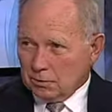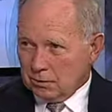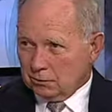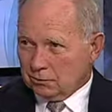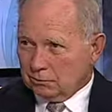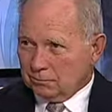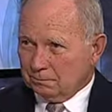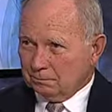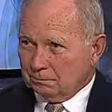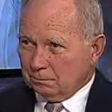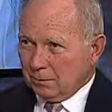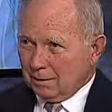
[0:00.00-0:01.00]
years.
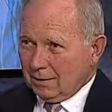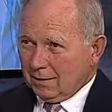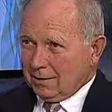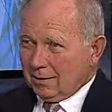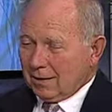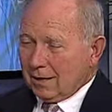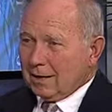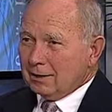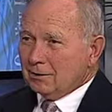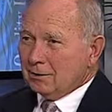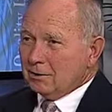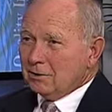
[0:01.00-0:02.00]
I
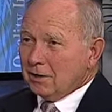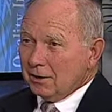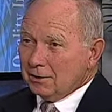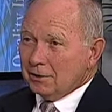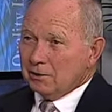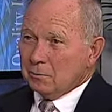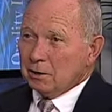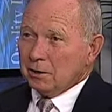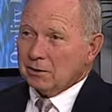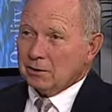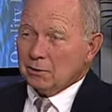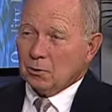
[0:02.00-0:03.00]
hadn't intended to
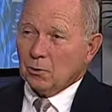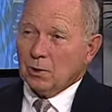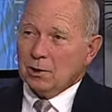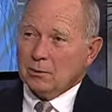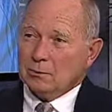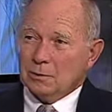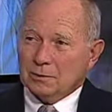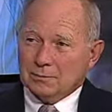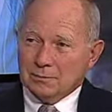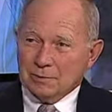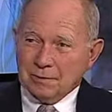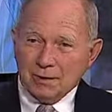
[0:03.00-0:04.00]
make it a career, but
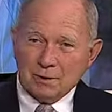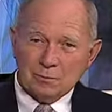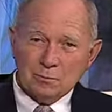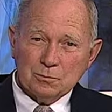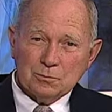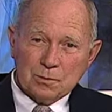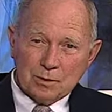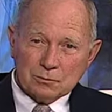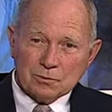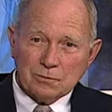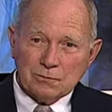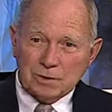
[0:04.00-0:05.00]
that
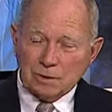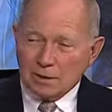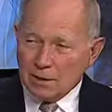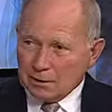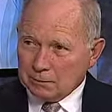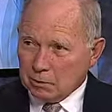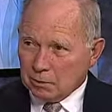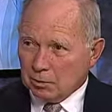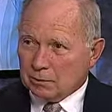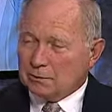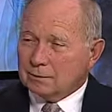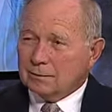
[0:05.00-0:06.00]
was the Vietnam
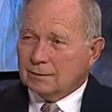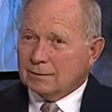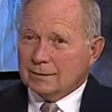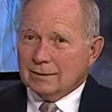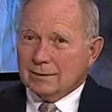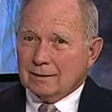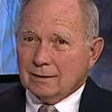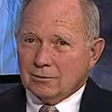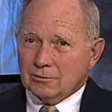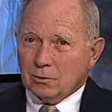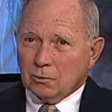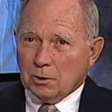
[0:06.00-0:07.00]
era.
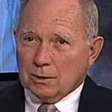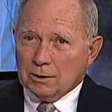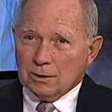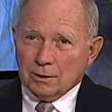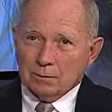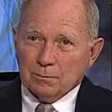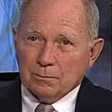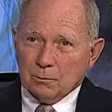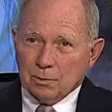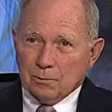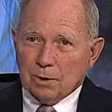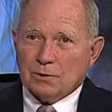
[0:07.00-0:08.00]
And so
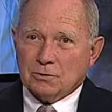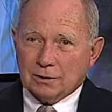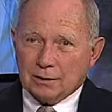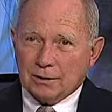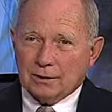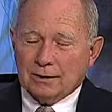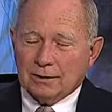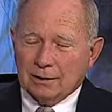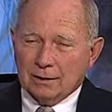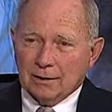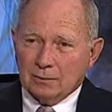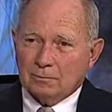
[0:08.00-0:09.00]
we basically,
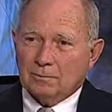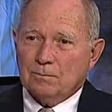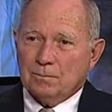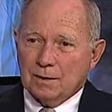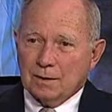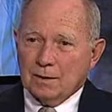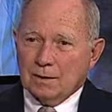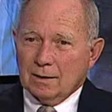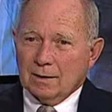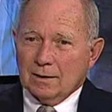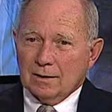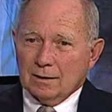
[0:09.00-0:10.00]
I
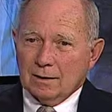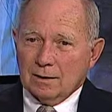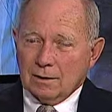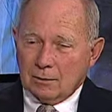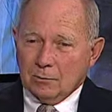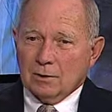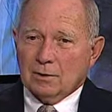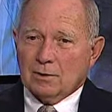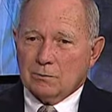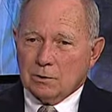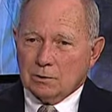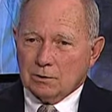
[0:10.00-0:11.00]
went
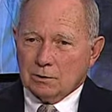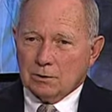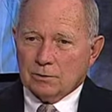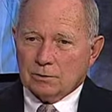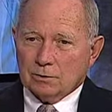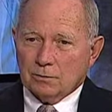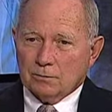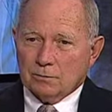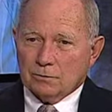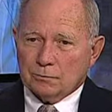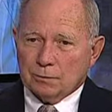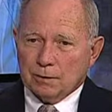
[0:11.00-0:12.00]
into the military
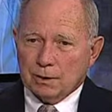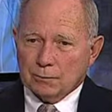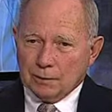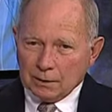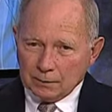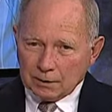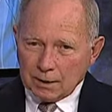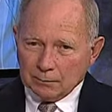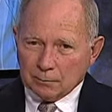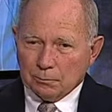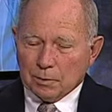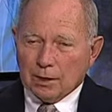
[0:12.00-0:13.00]
service, became a
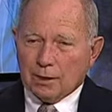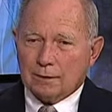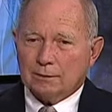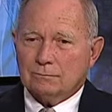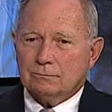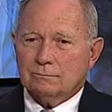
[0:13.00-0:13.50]
helicopter pilot,